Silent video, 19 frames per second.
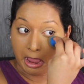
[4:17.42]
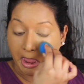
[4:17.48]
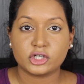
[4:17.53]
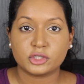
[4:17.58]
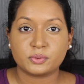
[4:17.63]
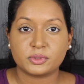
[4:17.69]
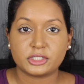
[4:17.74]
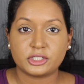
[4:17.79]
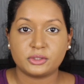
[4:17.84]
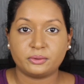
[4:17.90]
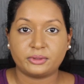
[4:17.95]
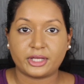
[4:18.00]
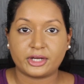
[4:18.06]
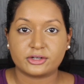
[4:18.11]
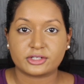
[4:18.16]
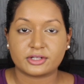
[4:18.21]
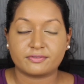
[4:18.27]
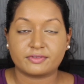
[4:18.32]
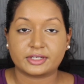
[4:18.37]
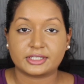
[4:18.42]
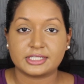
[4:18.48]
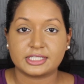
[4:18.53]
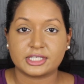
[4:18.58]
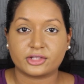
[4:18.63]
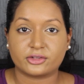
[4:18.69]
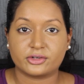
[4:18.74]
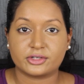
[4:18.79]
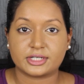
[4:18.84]
Here's what two layers of the
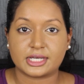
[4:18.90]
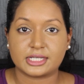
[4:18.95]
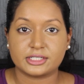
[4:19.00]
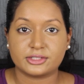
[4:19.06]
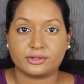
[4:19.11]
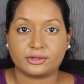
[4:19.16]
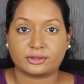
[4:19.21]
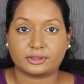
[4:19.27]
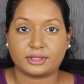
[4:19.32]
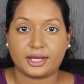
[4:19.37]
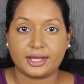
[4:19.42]
concealer does look